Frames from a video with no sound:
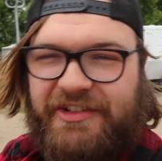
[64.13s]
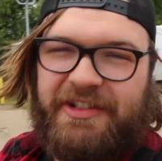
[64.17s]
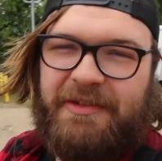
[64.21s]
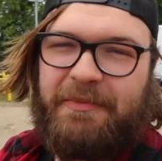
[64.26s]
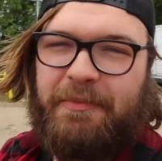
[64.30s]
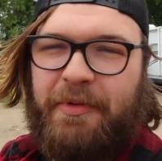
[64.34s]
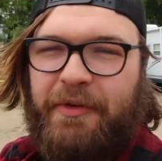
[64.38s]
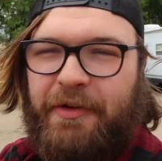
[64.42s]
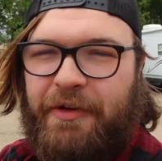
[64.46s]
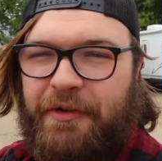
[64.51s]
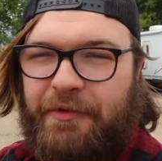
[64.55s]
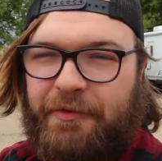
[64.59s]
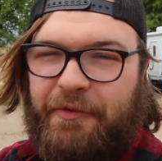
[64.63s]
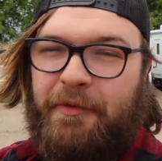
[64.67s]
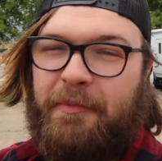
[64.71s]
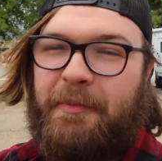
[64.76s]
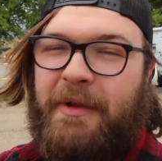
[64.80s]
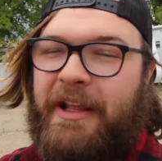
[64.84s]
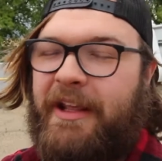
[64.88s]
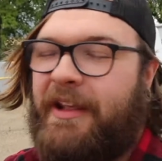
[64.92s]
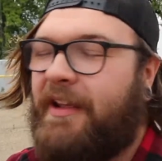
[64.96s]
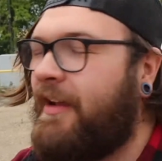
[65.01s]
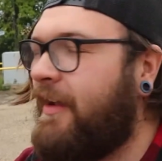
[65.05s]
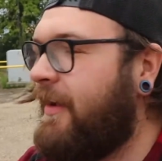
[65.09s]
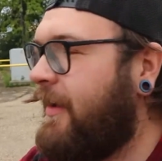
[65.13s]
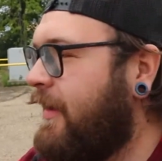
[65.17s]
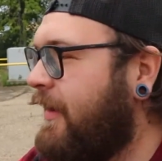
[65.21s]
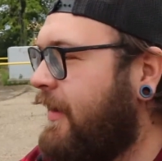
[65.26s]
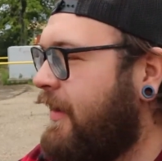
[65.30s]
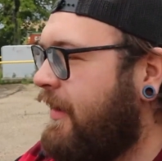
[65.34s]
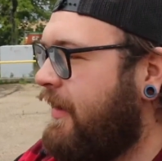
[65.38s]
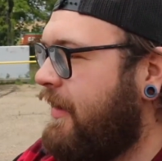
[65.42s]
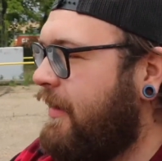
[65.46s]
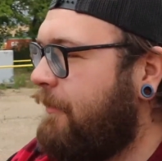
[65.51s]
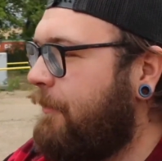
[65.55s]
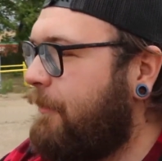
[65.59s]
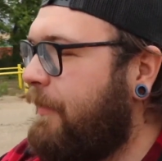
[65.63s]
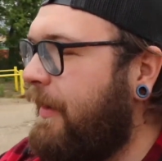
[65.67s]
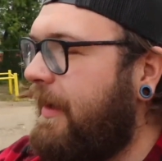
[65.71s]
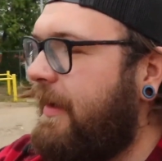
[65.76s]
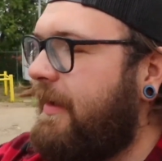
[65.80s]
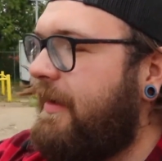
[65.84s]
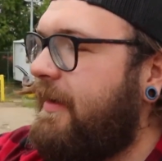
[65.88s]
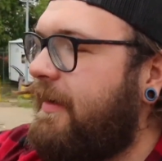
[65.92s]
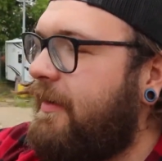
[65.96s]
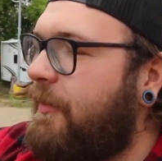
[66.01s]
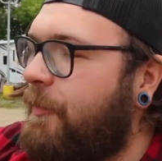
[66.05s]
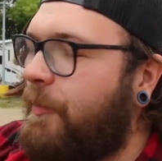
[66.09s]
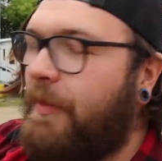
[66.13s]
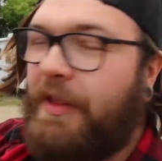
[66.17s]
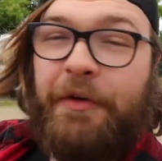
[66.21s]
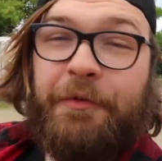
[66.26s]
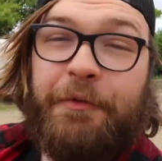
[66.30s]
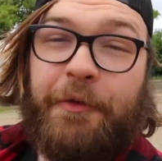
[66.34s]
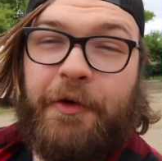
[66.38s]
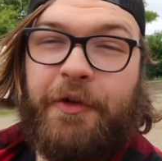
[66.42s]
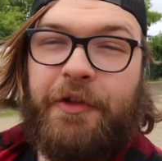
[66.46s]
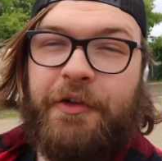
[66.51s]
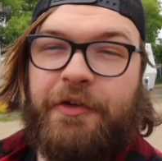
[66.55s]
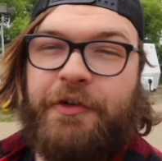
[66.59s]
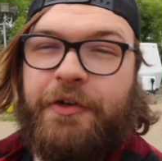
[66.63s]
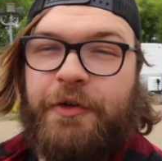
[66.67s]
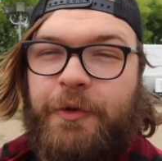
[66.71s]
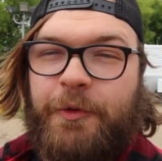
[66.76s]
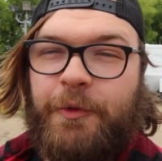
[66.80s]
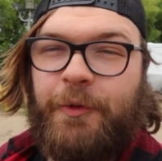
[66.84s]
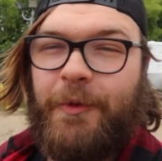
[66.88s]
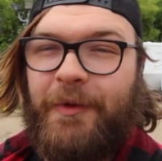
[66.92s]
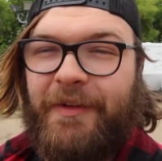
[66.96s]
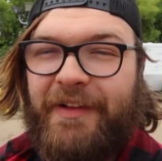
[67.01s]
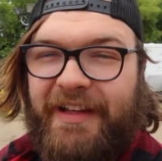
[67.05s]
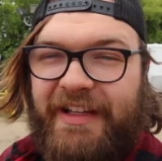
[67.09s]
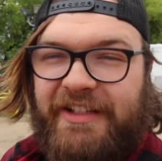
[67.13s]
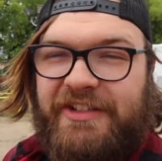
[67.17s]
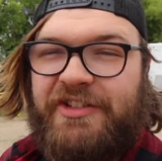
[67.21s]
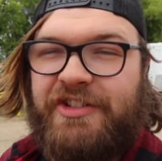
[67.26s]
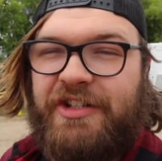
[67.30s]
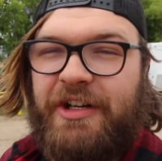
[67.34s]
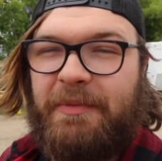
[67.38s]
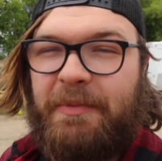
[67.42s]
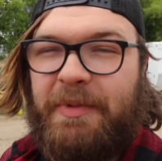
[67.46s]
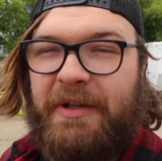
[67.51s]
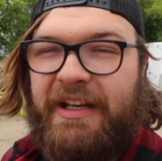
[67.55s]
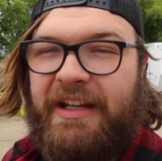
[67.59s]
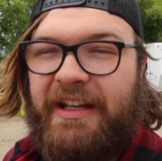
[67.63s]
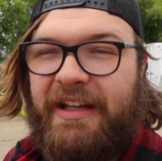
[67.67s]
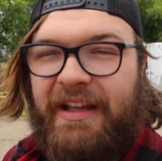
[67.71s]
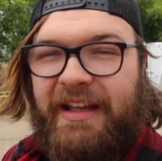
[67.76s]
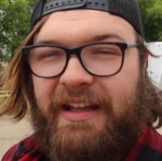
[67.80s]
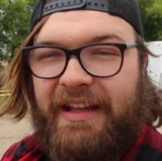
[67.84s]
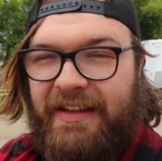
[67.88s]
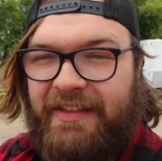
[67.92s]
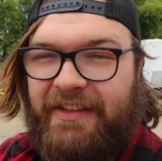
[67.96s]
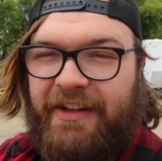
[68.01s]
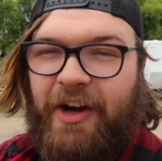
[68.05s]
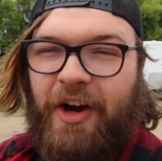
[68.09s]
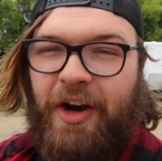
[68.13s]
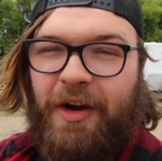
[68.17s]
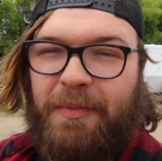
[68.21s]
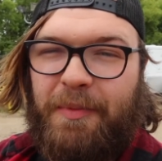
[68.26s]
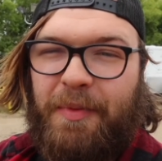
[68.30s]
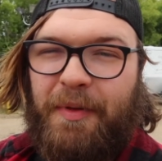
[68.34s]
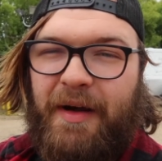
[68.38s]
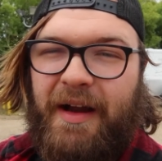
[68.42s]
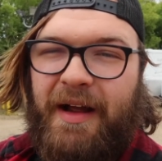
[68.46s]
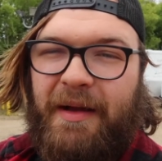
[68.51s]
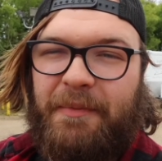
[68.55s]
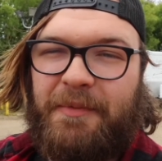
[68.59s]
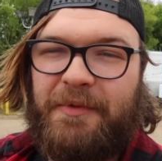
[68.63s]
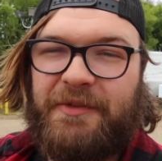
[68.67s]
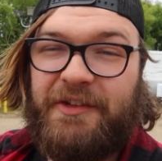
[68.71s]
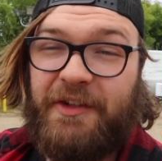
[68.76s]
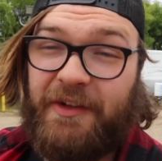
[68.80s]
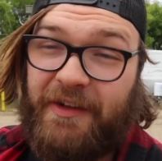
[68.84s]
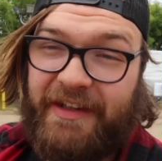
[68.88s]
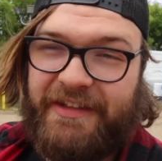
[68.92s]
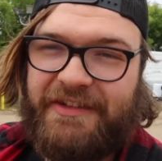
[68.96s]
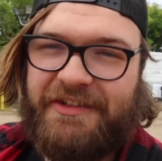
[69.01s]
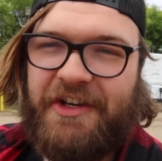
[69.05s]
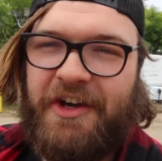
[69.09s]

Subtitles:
simpler for me. But without further ado, let's jump in it and get the car prepped. So let's